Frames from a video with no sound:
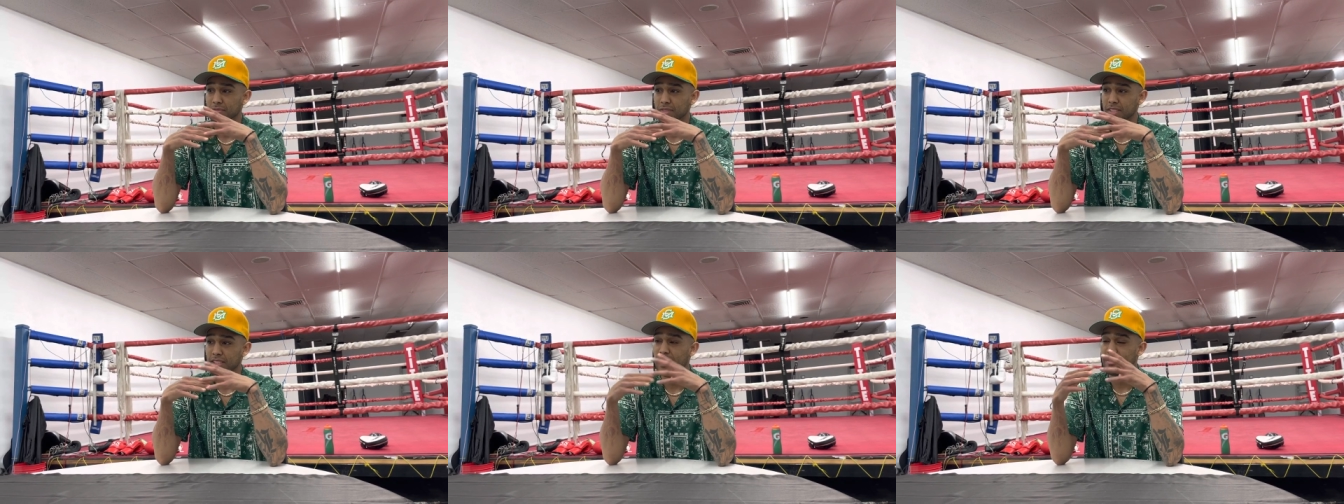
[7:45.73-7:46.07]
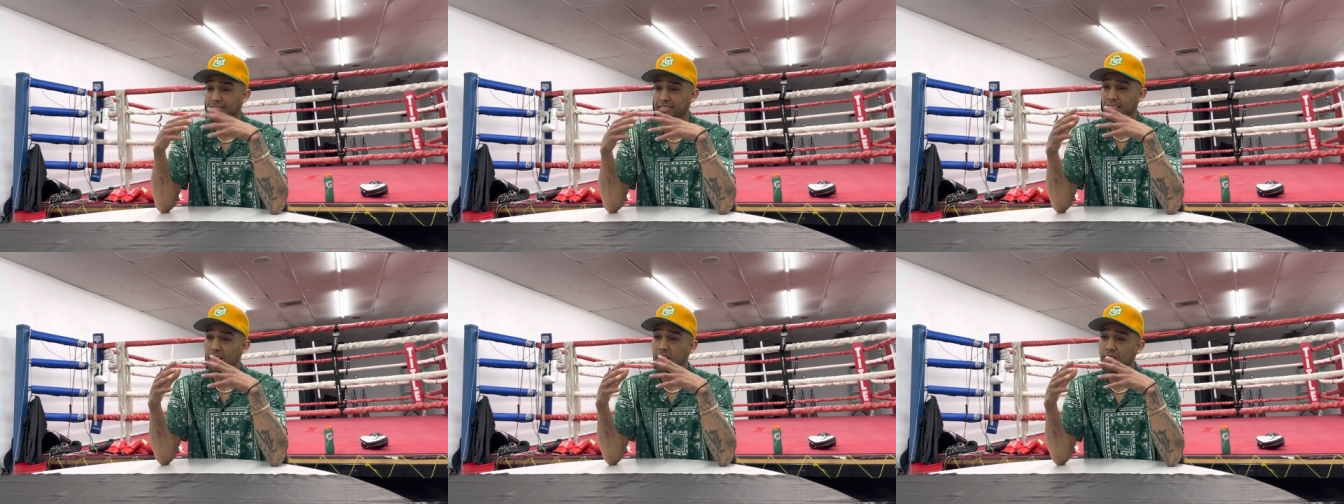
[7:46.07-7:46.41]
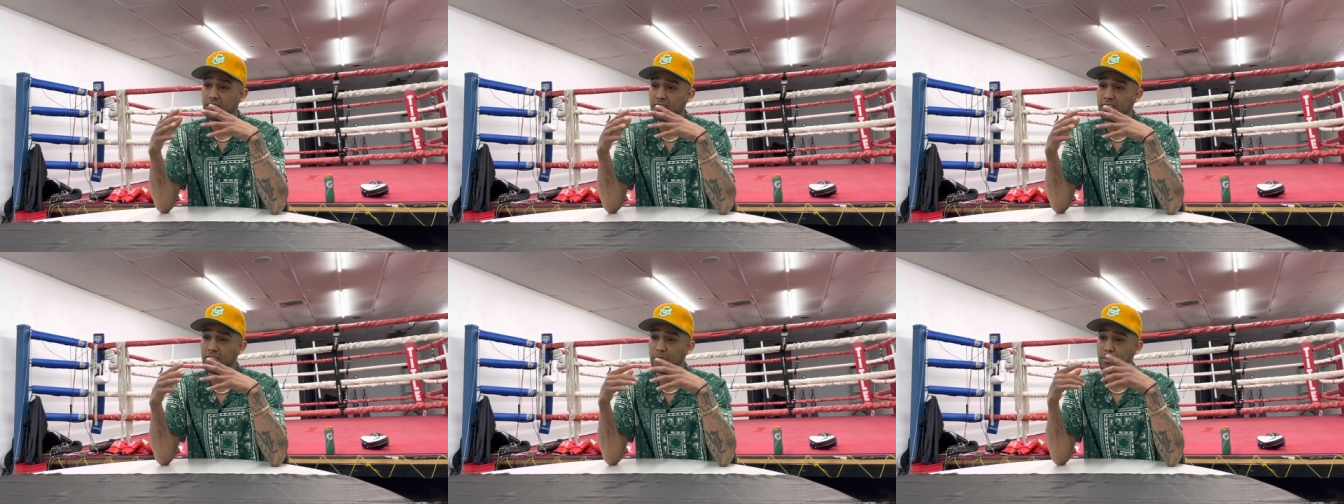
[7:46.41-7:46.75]
that sounds
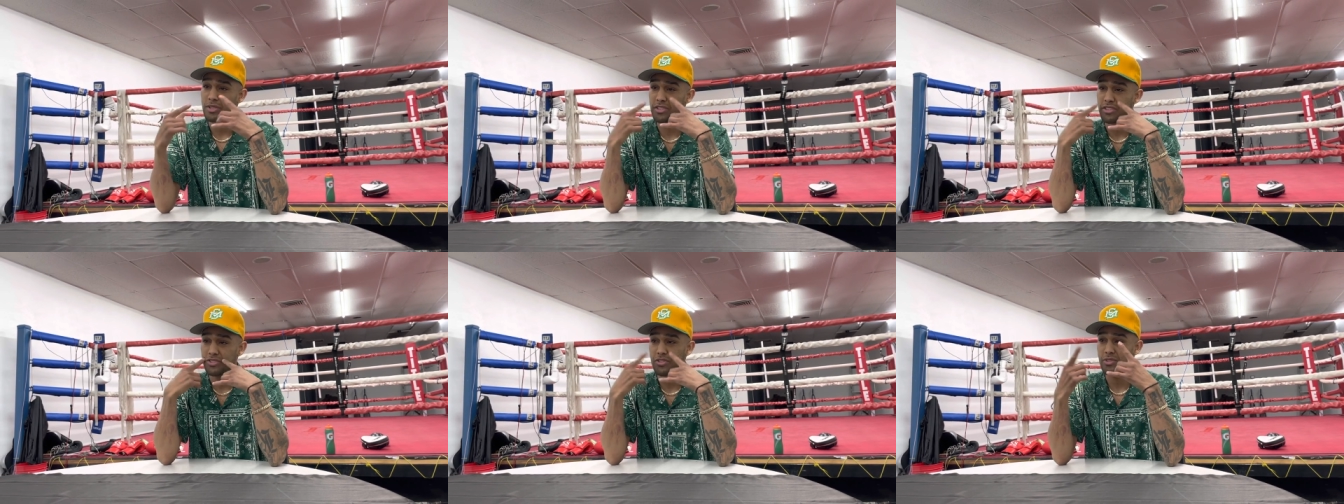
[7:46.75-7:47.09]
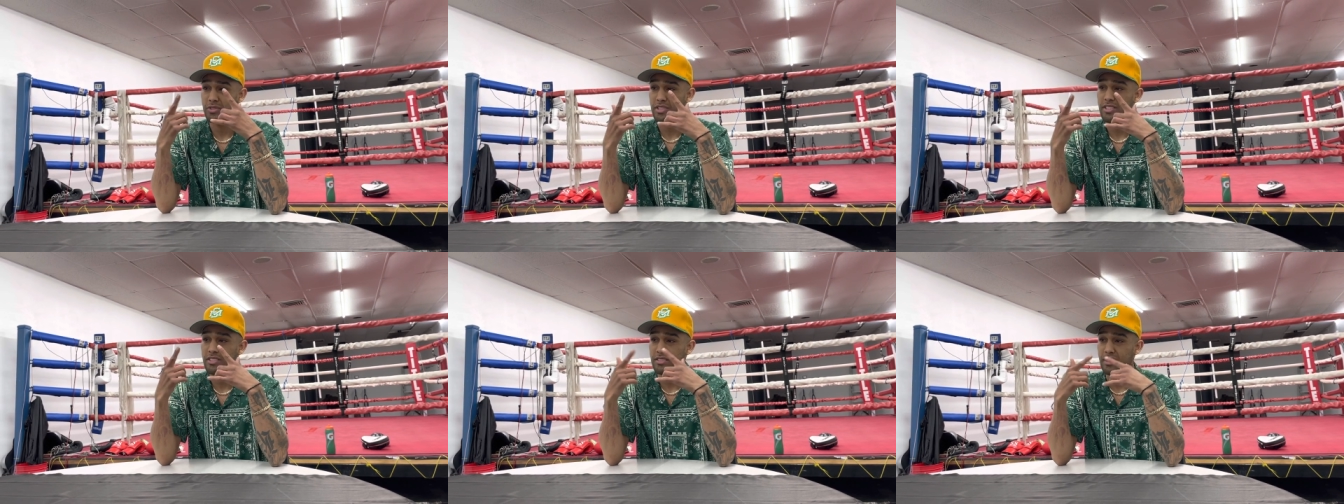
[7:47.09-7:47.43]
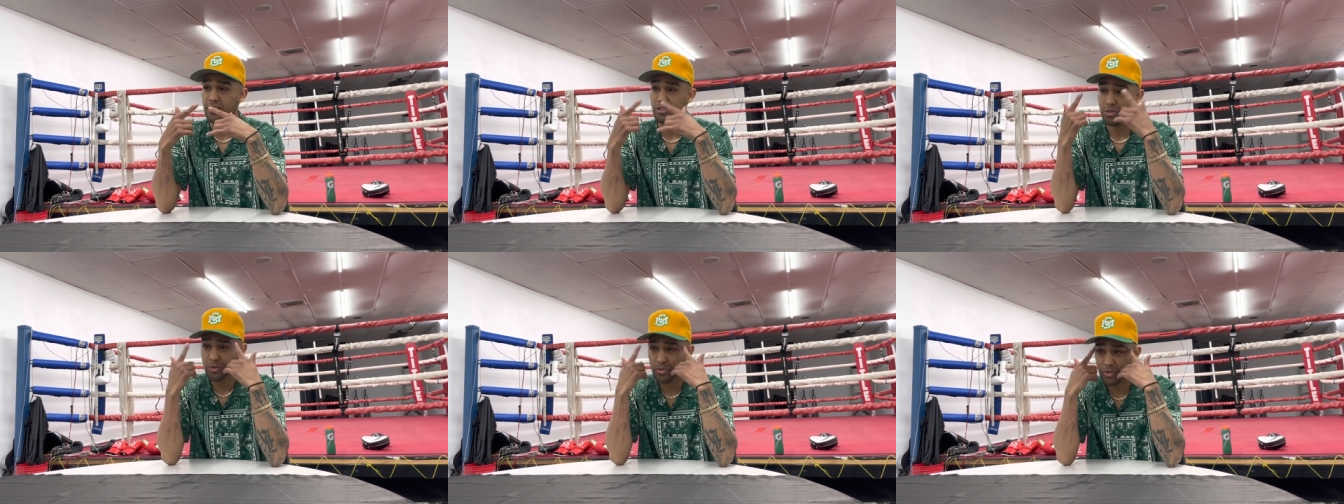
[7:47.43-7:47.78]
good, but the truth is,
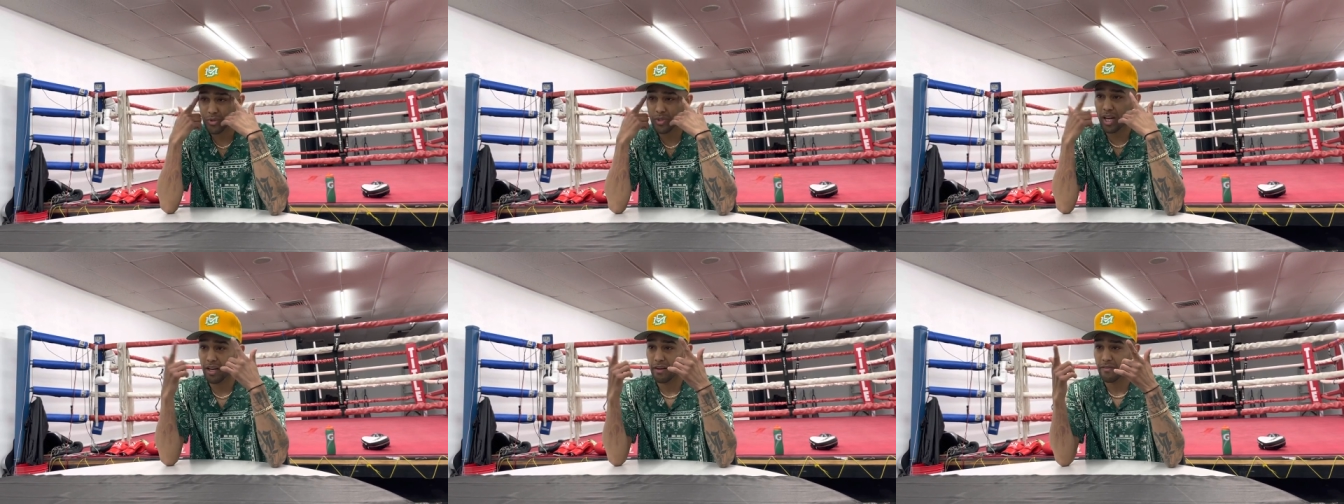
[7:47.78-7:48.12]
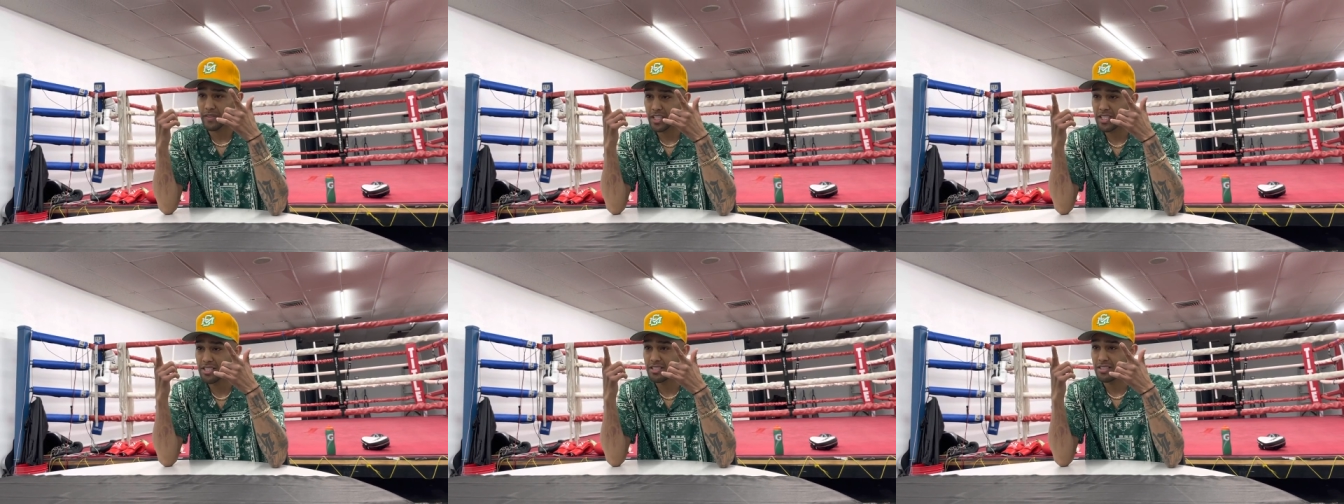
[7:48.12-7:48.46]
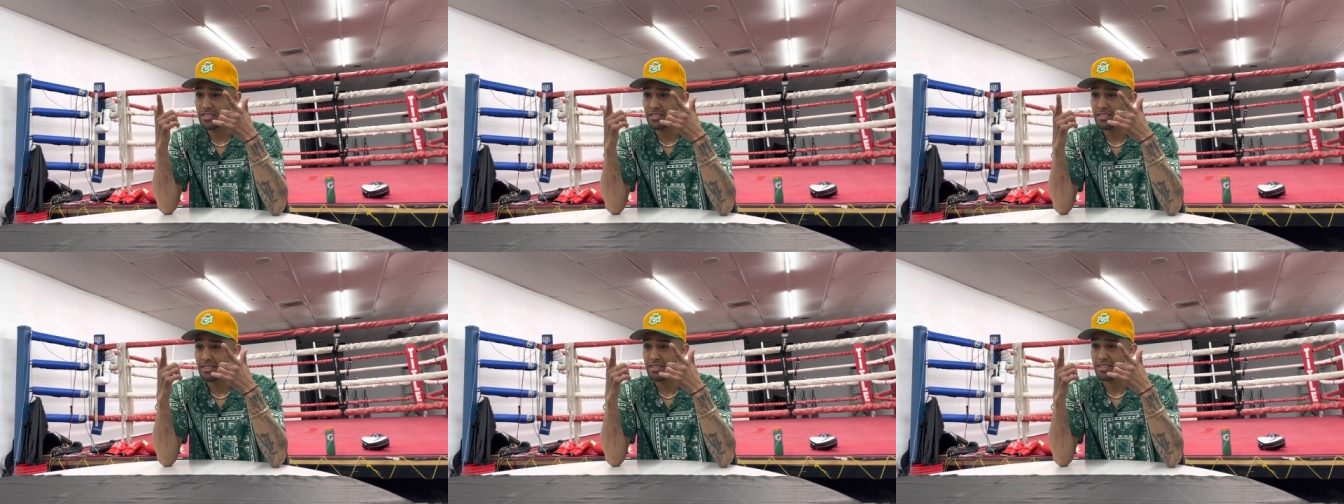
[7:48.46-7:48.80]
like, you got to vision
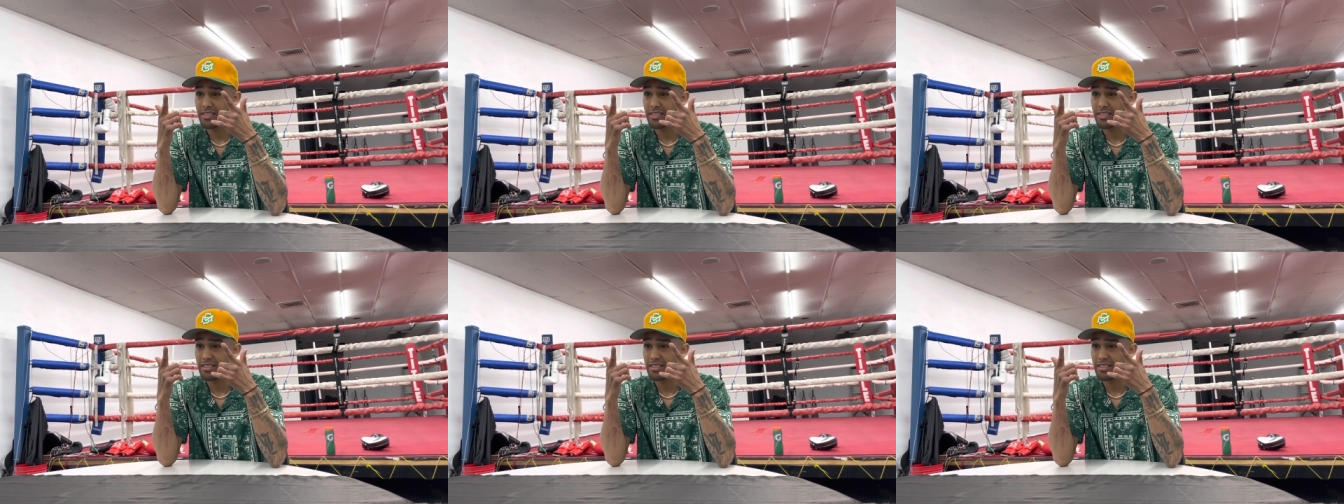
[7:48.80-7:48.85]
it.